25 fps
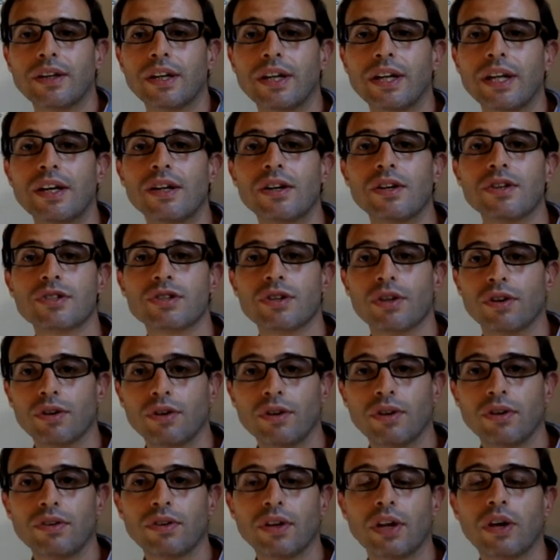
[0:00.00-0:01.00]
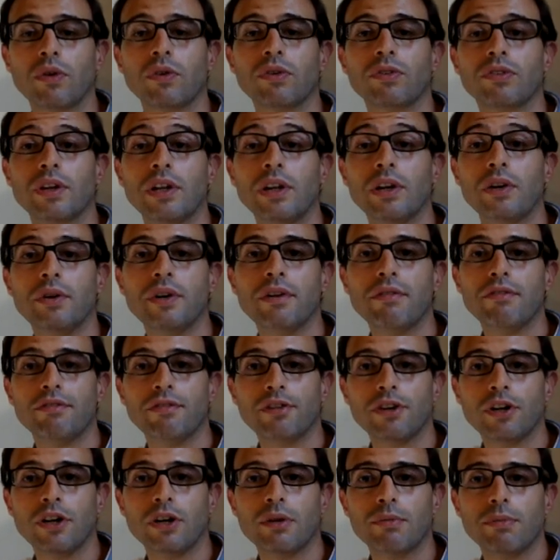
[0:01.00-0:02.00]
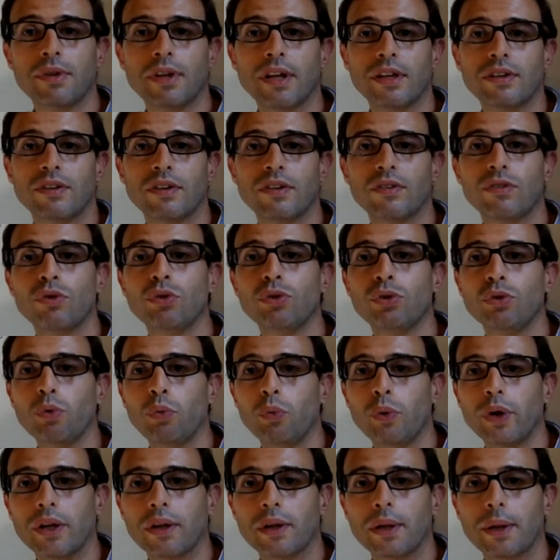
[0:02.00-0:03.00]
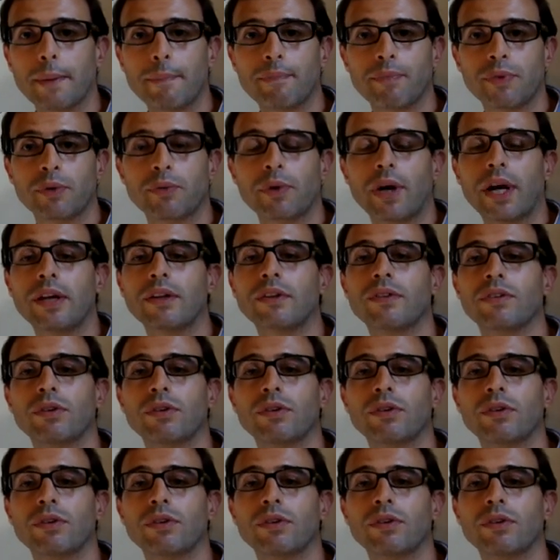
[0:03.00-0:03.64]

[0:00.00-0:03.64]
In English there is an auxiliary verb that is to will, right?